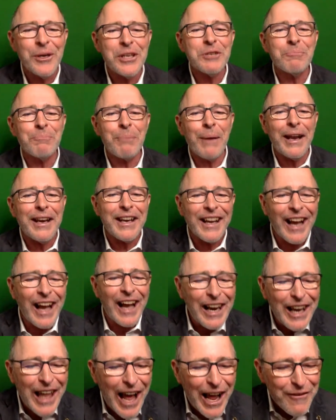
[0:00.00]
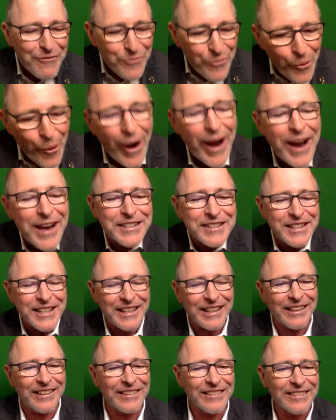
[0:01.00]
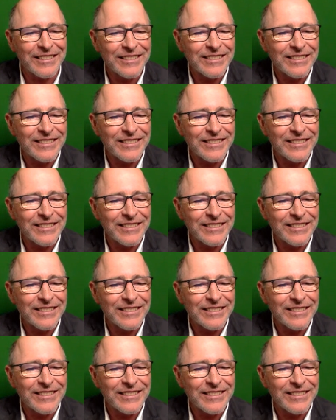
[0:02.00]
We're spending our life waiting.